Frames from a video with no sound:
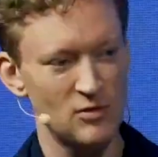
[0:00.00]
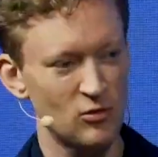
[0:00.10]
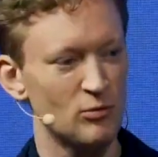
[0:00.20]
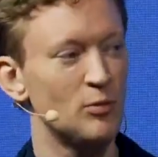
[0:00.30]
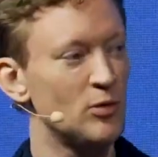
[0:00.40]

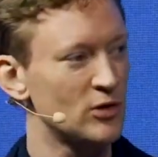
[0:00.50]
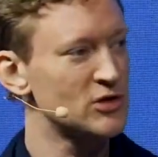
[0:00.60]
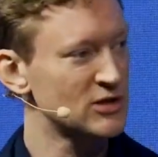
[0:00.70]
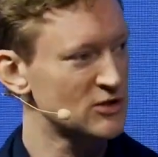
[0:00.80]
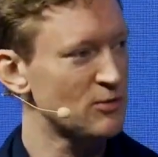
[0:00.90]
form a
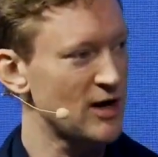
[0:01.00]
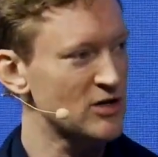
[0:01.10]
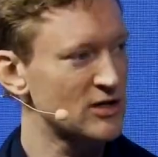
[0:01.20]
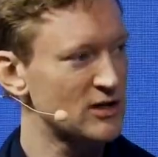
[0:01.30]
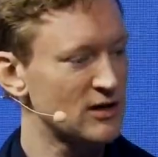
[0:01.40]
bullish
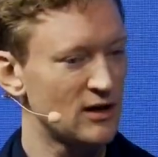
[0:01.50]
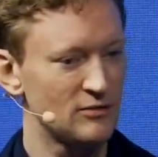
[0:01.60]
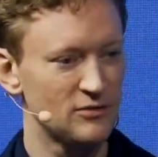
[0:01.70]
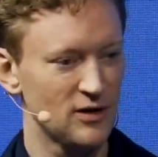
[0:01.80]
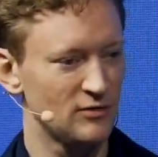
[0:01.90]
expression
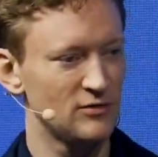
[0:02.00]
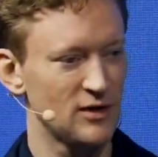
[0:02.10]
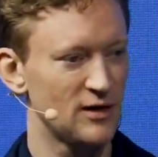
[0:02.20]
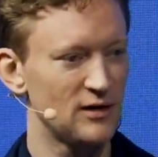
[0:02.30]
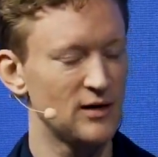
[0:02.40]
of
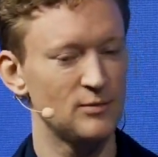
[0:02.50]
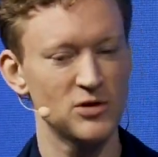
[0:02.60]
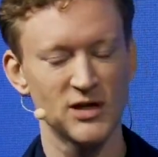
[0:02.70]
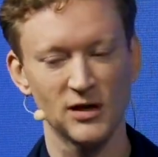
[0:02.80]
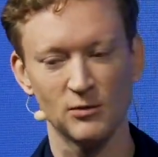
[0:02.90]
a
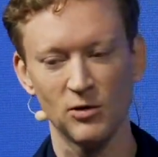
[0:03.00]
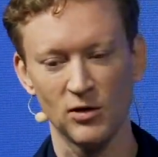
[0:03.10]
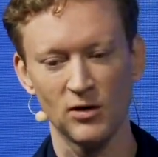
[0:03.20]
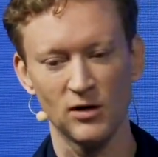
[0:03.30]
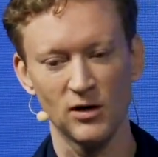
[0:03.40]
particular
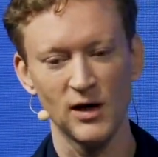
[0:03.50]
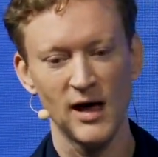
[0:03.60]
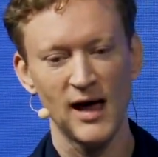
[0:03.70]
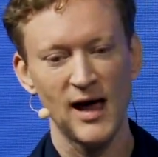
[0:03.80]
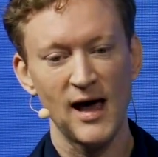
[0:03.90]
protocol.
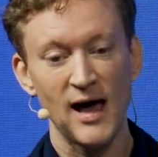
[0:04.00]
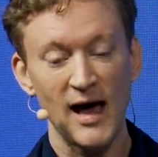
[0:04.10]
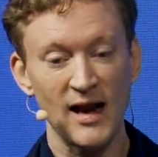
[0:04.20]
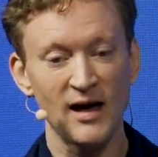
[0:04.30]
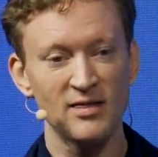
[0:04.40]

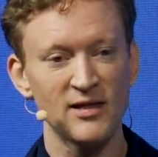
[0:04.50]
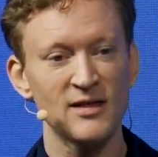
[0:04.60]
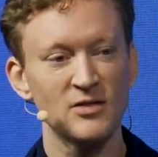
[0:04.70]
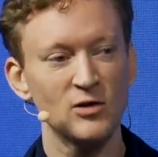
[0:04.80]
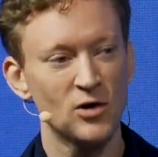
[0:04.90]
And I think
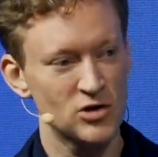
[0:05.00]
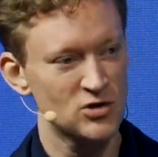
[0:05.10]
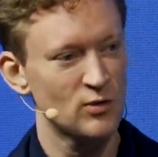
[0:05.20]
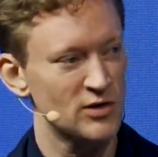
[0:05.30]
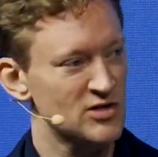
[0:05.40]
that the
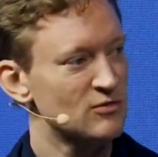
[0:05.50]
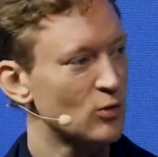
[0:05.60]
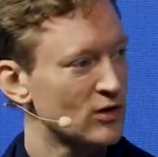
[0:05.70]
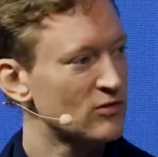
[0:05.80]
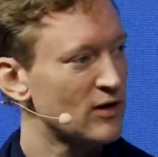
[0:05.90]
largest ones have
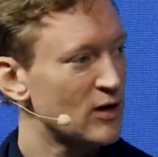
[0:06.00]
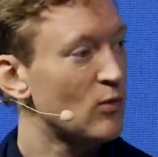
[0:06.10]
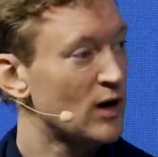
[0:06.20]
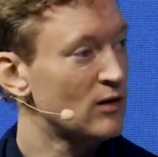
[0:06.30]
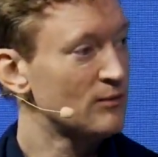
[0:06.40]
worked very
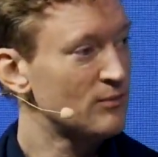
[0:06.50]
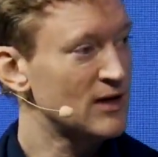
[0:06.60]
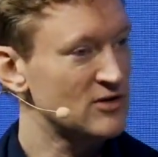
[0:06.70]
well because